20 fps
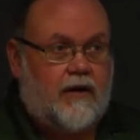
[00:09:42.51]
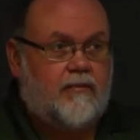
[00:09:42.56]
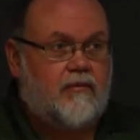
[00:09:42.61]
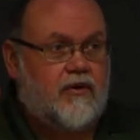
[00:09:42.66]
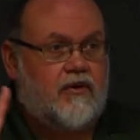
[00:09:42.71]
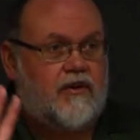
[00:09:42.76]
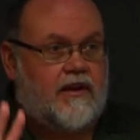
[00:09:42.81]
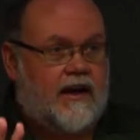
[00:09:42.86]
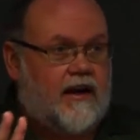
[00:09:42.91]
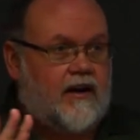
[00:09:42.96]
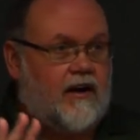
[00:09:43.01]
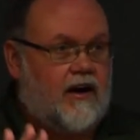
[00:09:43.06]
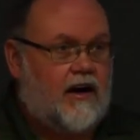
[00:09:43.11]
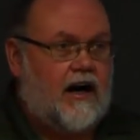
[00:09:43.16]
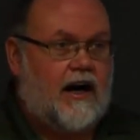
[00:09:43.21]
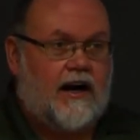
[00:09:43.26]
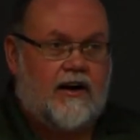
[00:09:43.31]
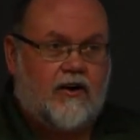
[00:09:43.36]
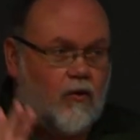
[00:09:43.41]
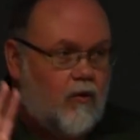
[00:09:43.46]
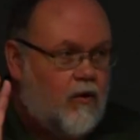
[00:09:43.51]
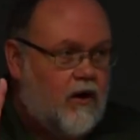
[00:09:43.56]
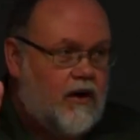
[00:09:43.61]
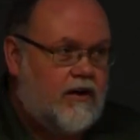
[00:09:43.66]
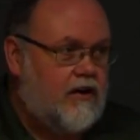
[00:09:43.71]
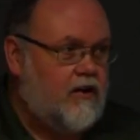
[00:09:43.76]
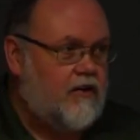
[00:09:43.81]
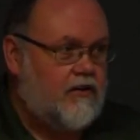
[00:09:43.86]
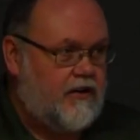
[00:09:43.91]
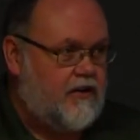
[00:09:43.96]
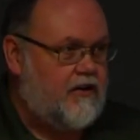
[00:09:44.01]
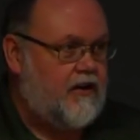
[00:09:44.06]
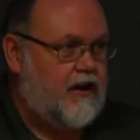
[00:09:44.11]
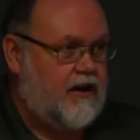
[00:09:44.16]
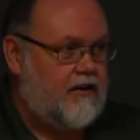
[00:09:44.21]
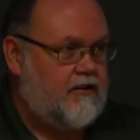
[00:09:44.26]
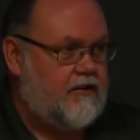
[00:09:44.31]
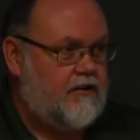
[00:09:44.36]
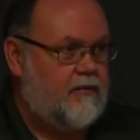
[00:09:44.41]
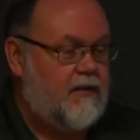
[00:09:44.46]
put that off. I don't want to go to the doctor.